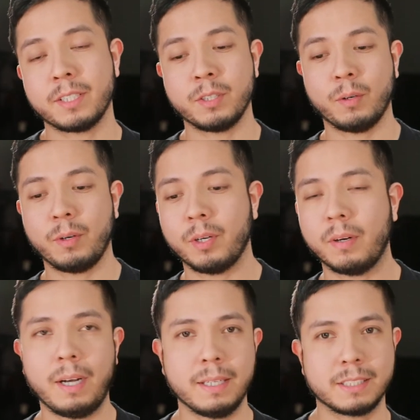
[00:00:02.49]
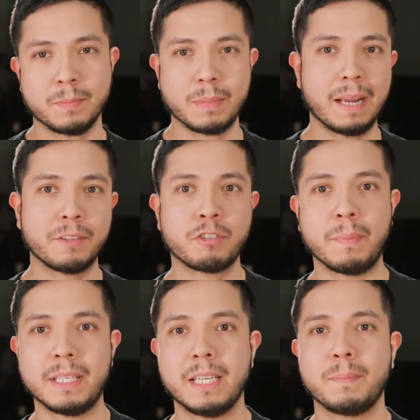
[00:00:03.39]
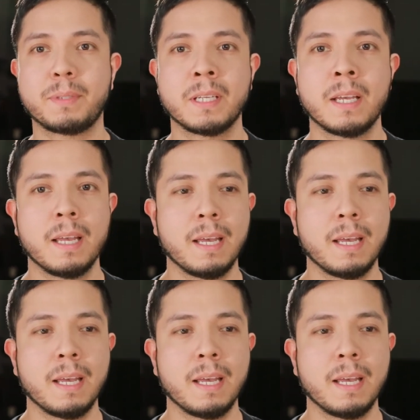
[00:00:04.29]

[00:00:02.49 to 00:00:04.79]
tutorial on some live streaming tips.